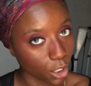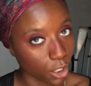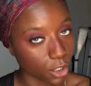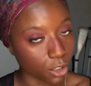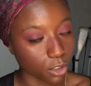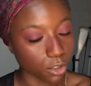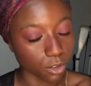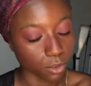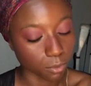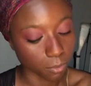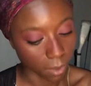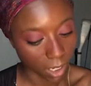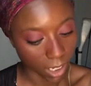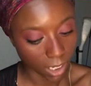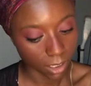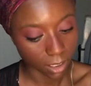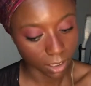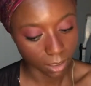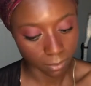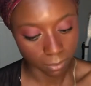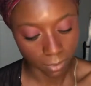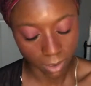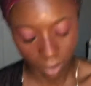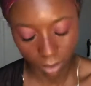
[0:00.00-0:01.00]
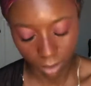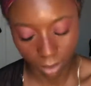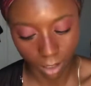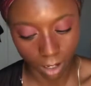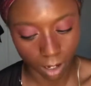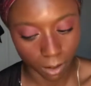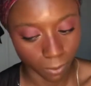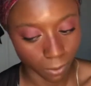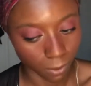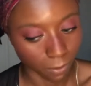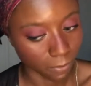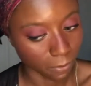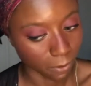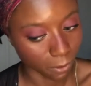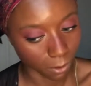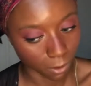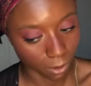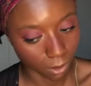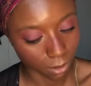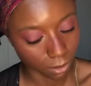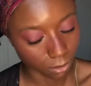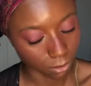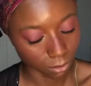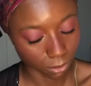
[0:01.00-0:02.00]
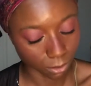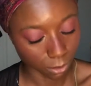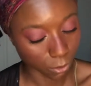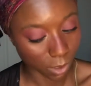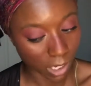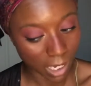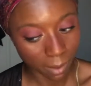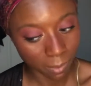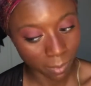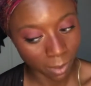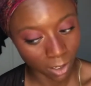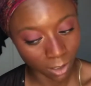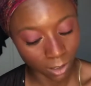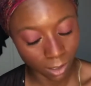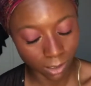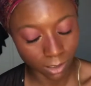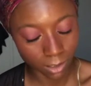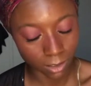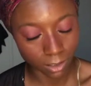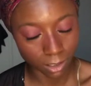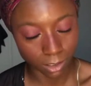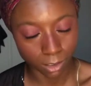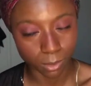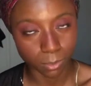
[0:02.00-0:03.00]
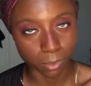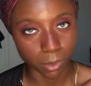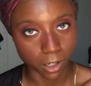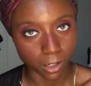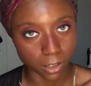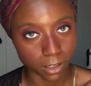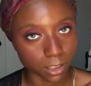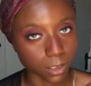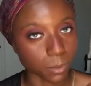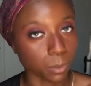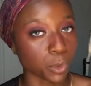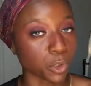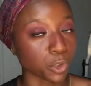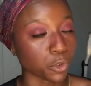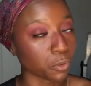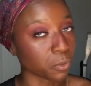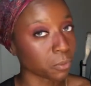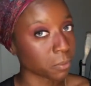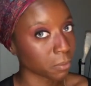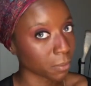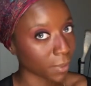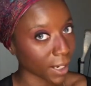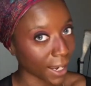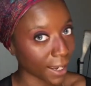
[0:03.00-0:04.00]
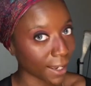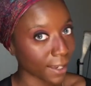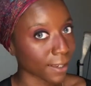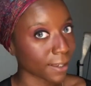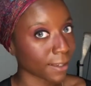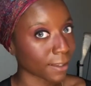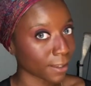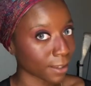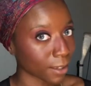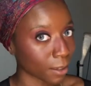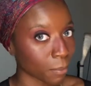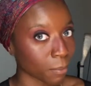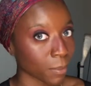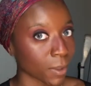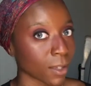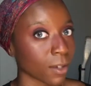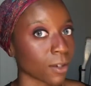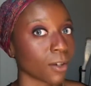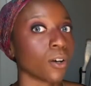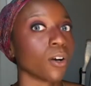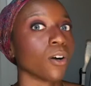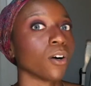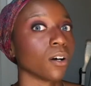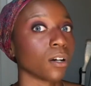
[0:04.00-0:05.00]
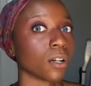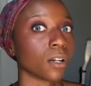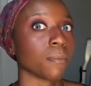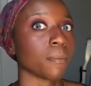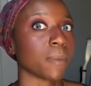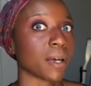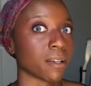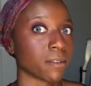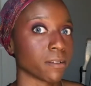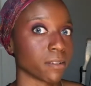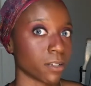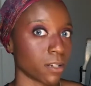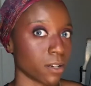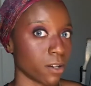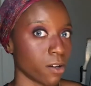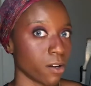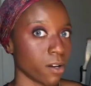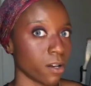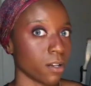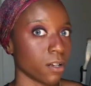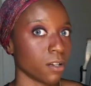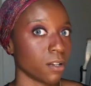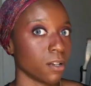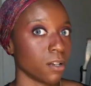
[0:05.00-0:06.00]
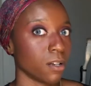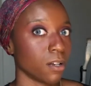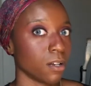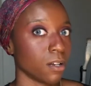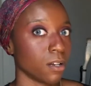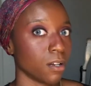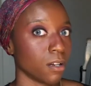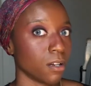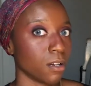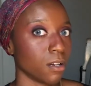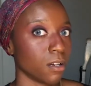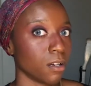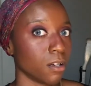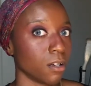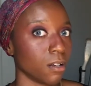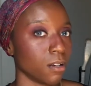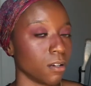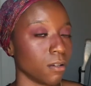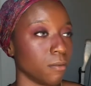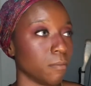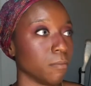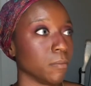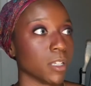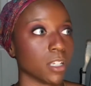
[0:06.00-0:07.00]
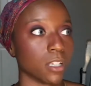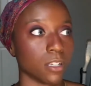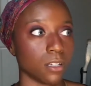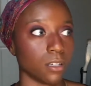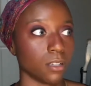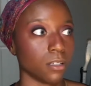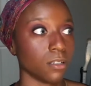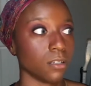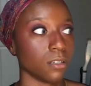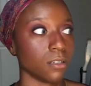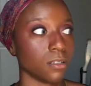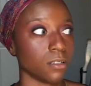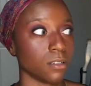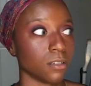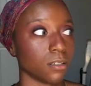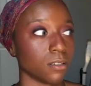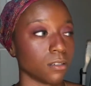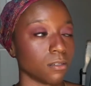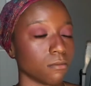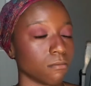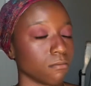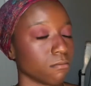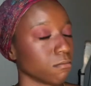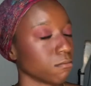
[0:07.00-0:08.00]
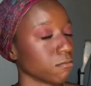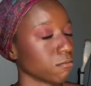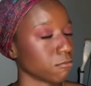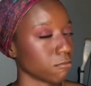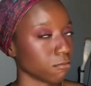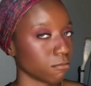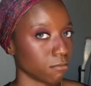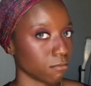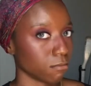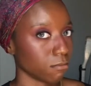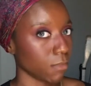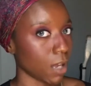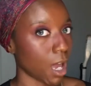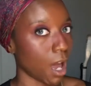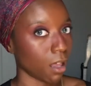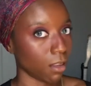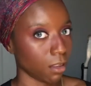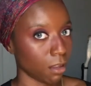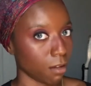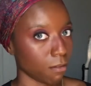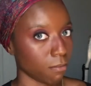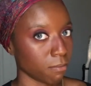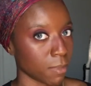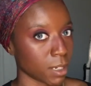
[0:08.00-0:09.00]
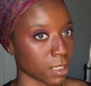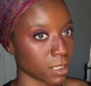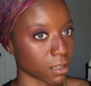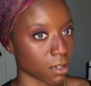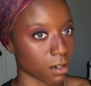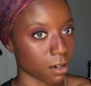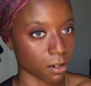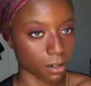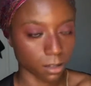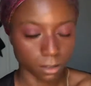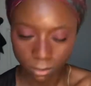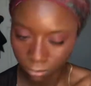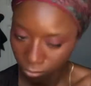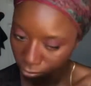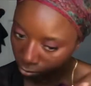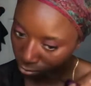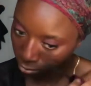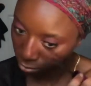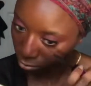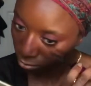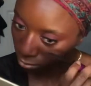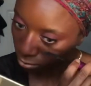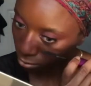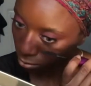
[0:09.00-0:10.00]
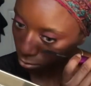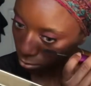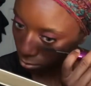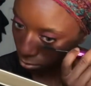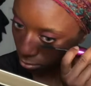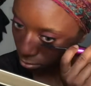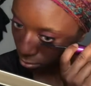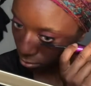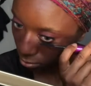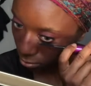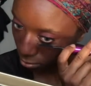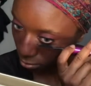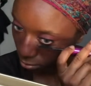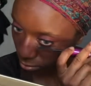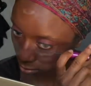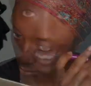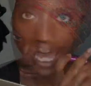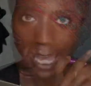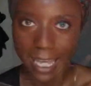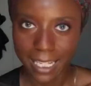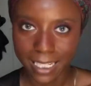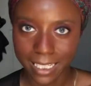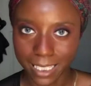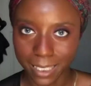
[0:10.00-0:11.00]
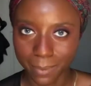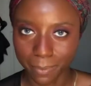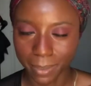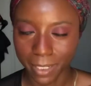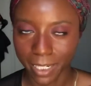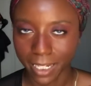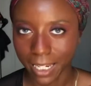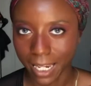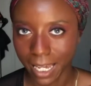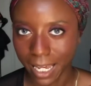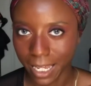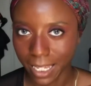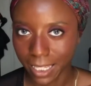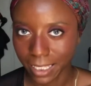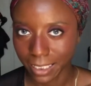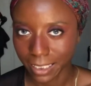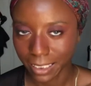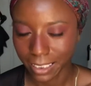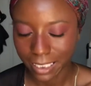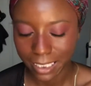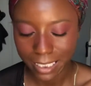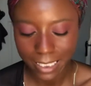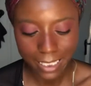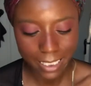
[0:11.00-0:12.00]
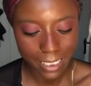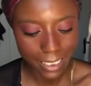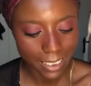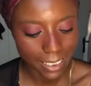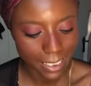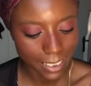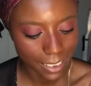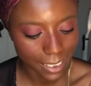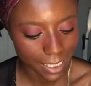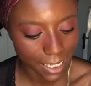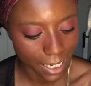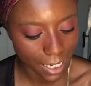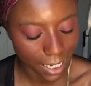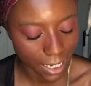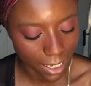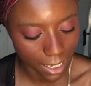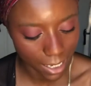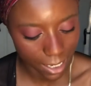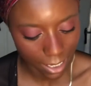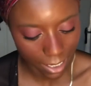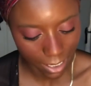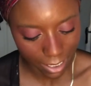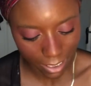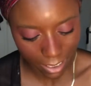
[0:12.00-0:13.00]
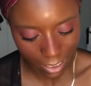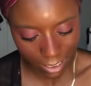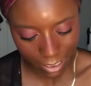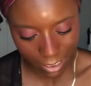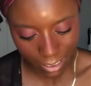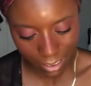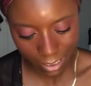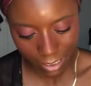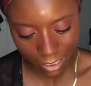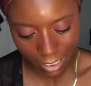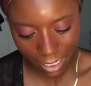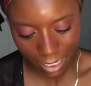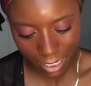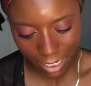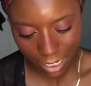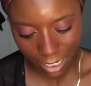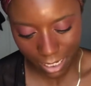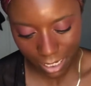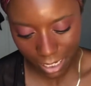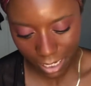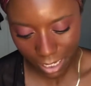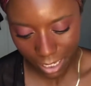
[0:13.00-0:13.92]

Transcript: you might get me on that one for real. You got me on all these other products, but you might get me on a mascara because I love mascara. Last but not least is the